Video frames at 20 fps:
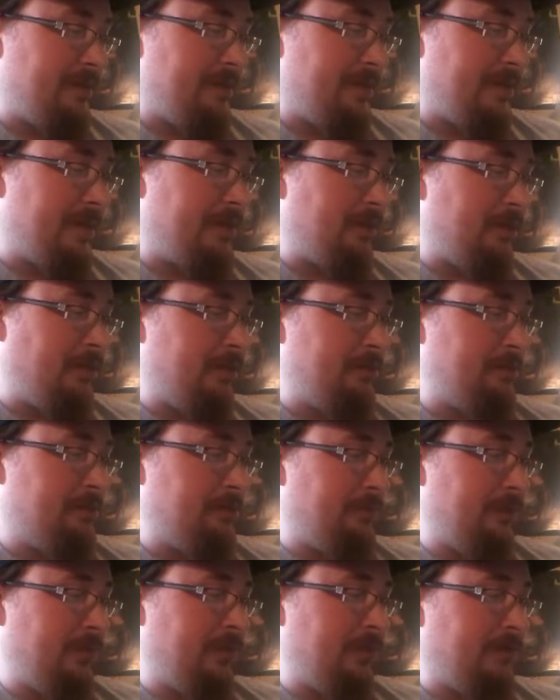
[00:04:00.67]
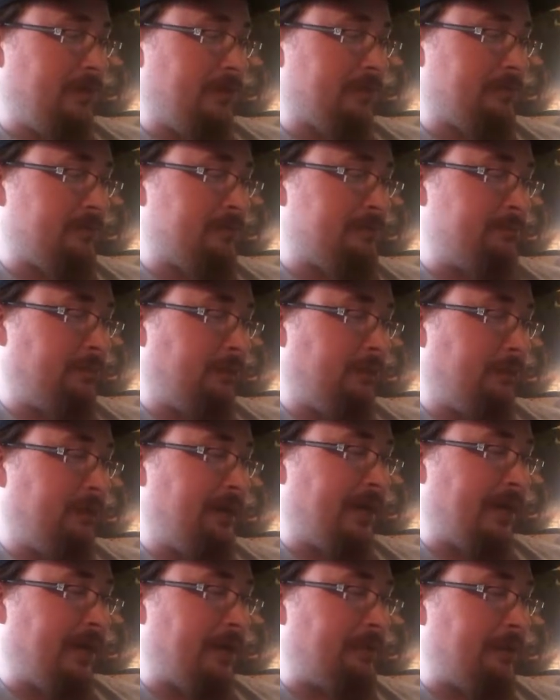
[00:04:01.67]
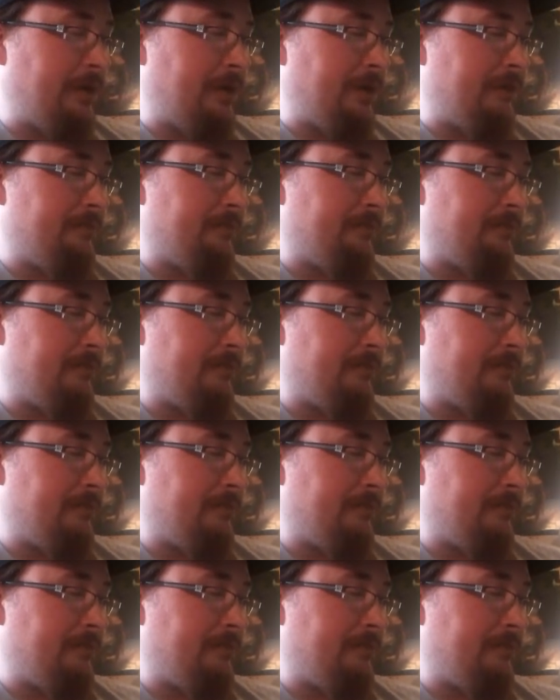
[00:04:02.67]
And unto Enoch was born Irad.